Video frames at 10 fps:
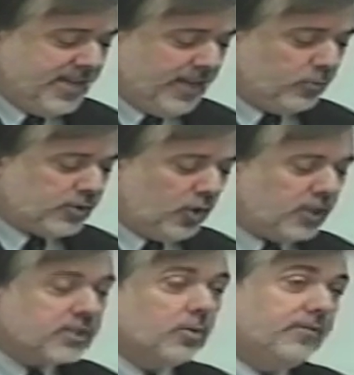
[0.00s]
It was
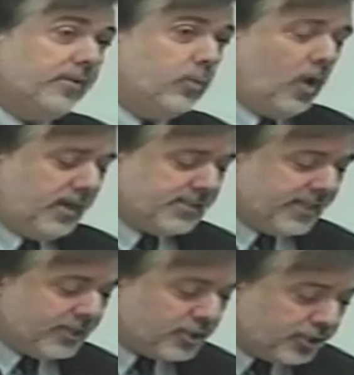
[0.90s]
also a very wise
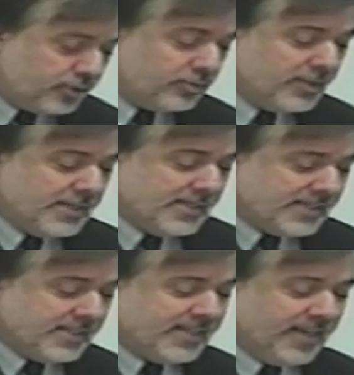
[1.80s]
thing to do,
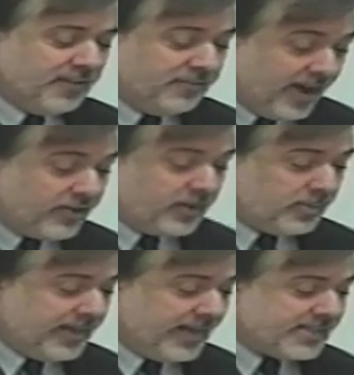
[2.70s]
since he
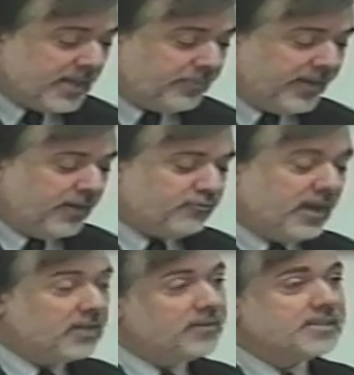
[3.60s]
invariably had something of
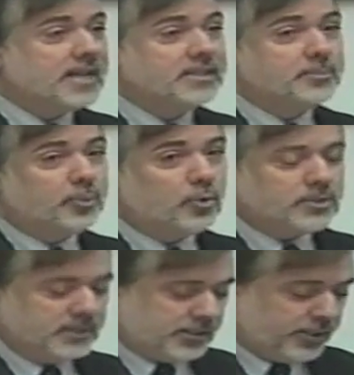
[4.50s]
relevance and
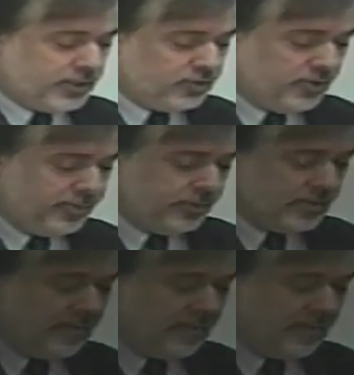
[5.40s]
importance to contribute.